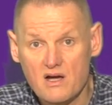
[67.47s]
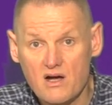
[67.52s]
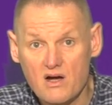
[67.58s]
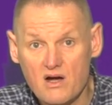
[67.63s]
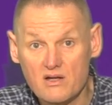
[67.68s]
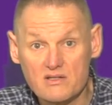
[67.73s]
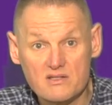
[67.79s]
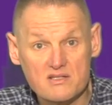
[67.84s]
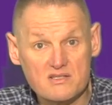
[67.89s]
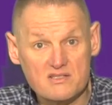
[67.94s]

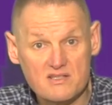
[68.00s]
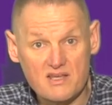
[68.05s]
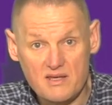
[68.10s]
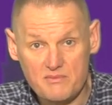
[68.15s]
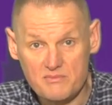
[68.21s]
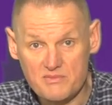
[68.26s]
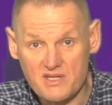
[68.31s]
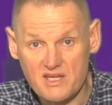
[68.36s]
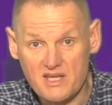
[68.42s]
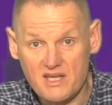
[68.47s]
on the
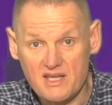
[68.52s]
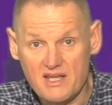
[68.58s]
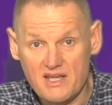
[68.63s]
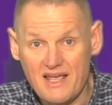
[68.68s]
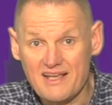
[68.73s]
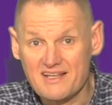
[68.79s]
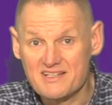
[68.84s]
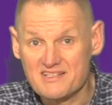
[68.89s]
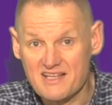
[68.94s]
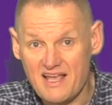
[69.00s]
same day,
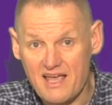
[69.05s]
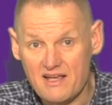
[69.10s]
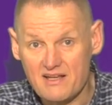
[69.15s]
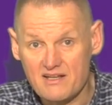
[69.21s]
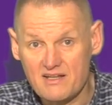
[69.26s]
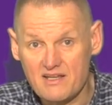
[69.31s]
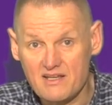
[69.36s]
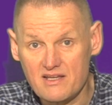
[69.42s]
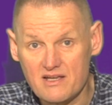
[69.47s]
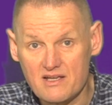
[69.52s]

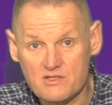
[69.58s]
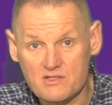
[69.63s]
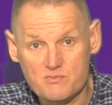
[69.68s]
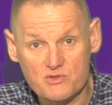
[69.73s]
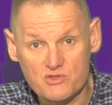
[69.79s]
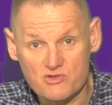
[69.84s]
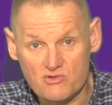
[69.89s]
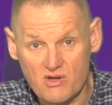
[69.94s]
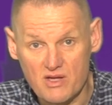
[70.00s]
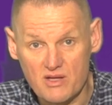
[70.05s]
exactly as
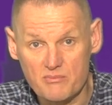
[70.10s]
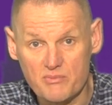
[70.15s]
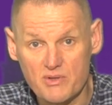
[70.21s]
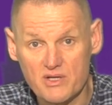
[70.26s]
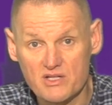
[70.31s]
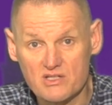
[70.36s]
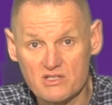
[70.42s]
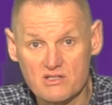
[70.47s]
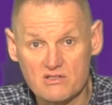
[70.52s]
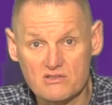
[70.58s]
prescribed by
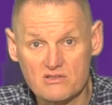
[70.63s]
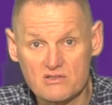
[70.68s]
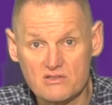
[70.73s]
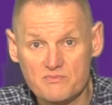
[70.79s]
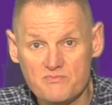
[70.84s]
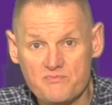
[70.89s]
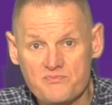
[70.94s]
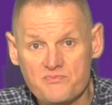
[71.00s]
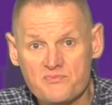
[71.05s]
a doctor.